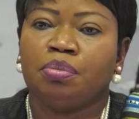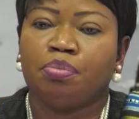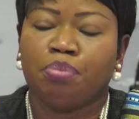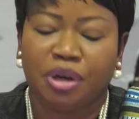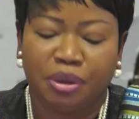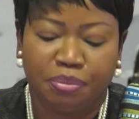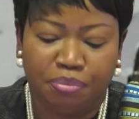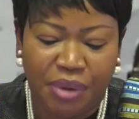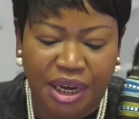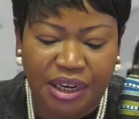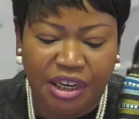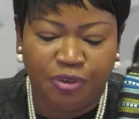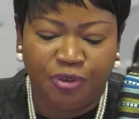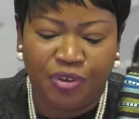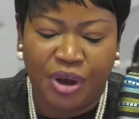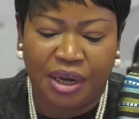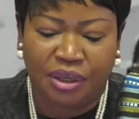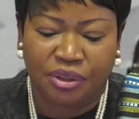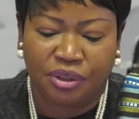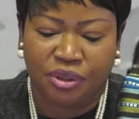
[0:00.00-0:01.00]
But many
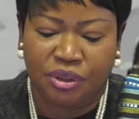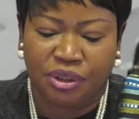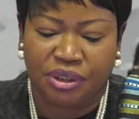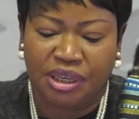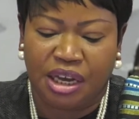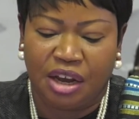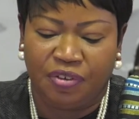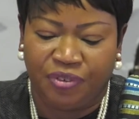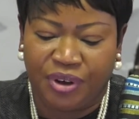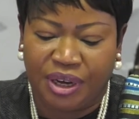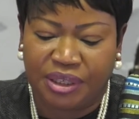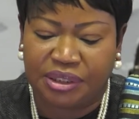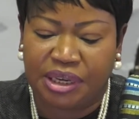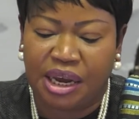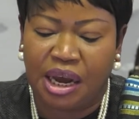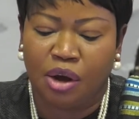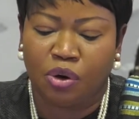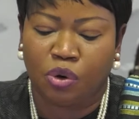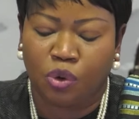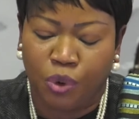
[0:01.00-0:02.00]
factors affect
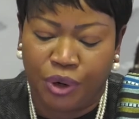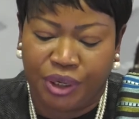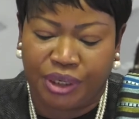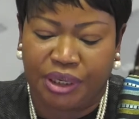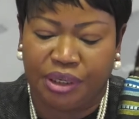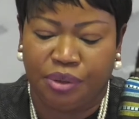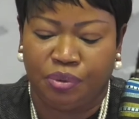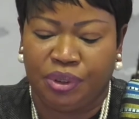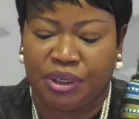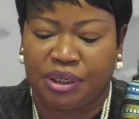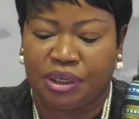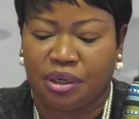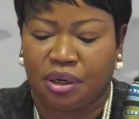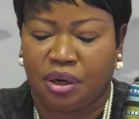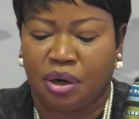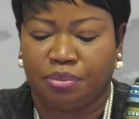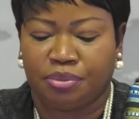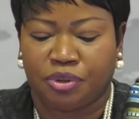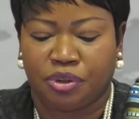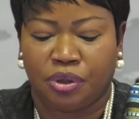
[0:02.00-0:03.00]
how quickly we can come